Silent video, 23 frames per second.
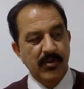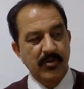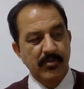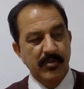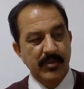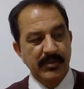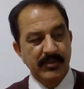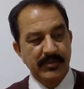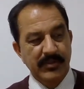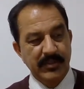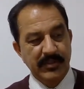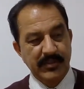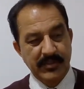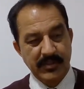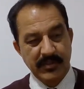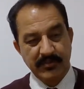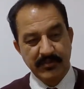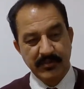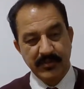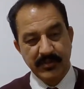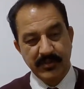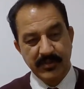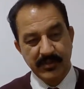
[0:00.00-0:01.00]
how much the
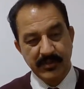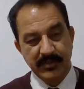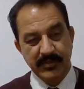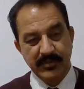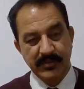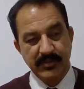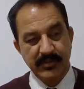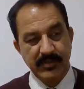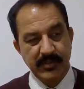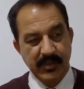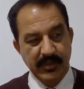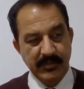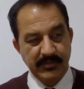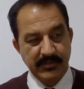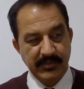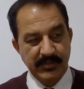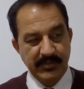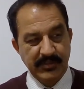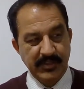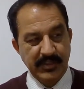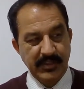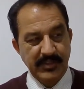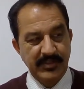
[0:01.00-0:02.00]
traffic is
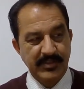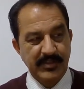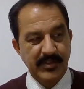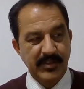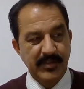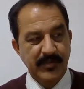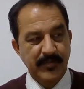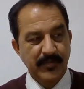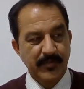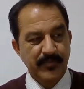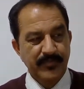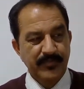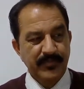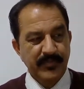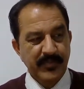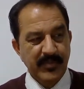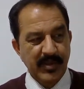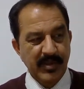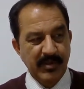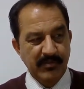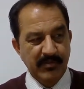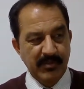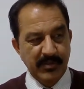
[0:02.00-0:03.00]
exercised.
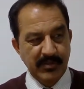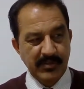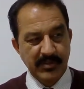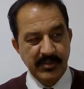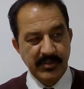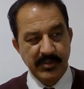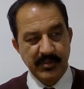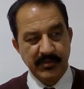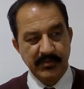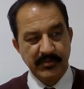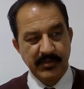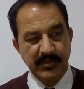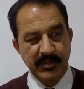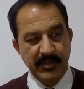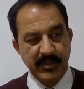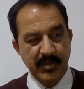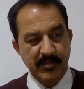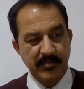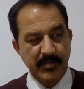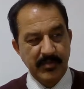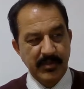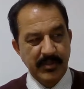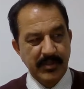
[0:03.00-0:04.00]
Function of the
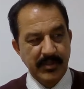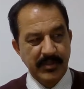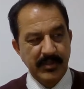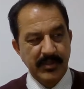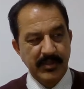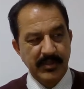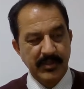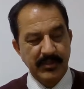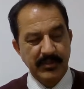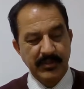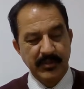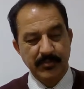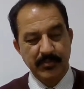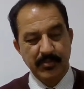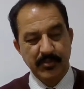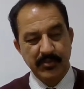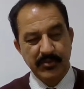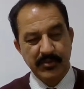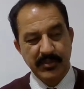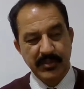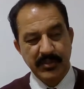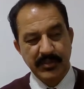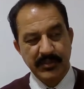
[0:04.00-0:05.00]
raw material in the
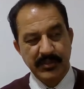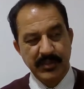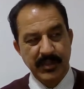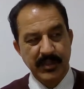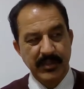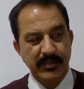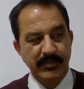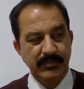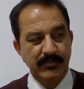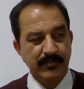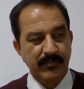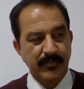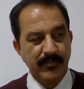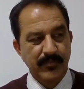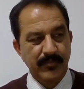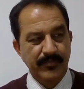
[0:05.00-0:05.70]
porcelain tile.